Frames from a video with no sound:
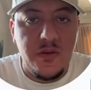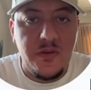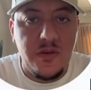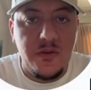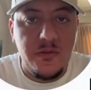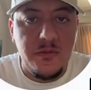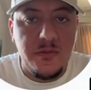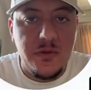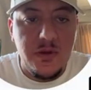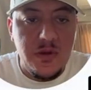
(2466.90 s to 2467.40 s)
it?
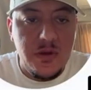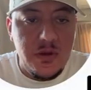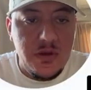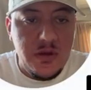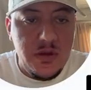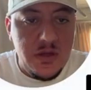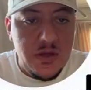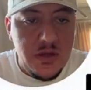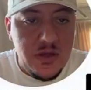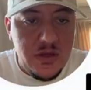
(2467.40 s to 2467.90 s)

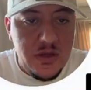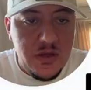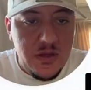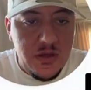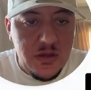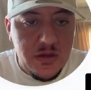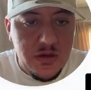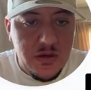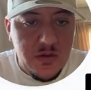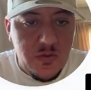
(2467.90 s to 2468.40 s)

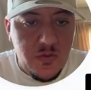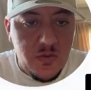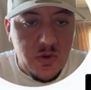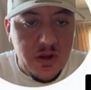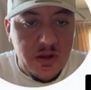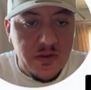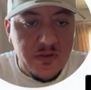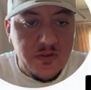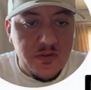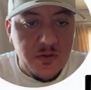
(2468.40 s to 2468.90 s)
What
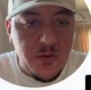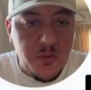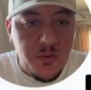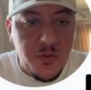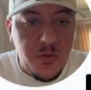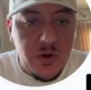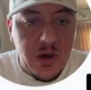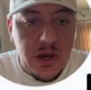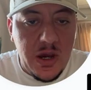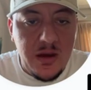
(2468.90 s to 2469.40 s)
is your
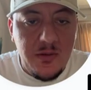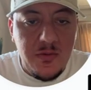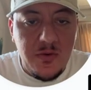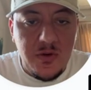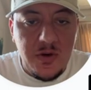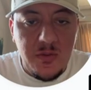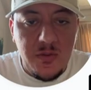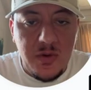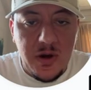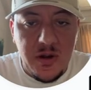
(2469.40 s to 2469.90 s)

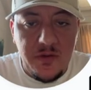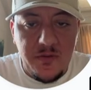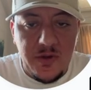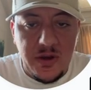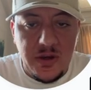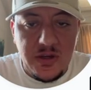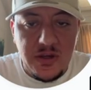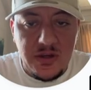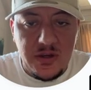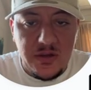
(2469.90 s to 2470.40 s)
primary
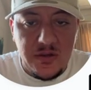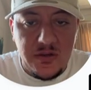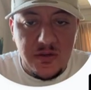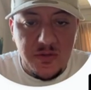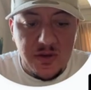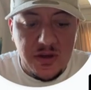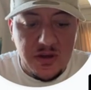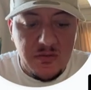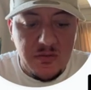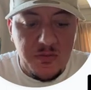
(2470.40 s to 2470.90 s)
motivation to
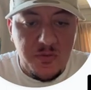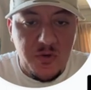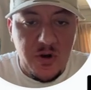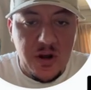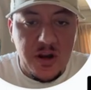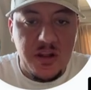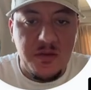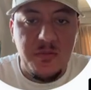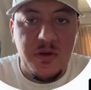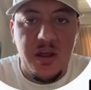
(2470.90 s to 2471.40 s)
become a
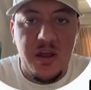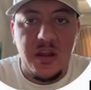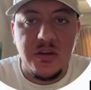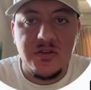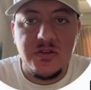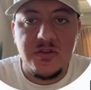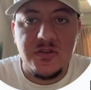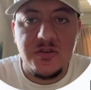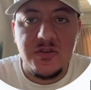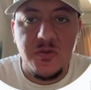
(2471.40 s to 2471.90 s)
product
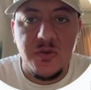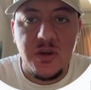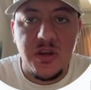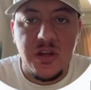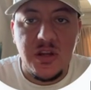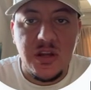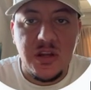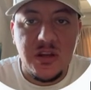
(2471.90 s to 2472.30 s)
manager? So we're gonna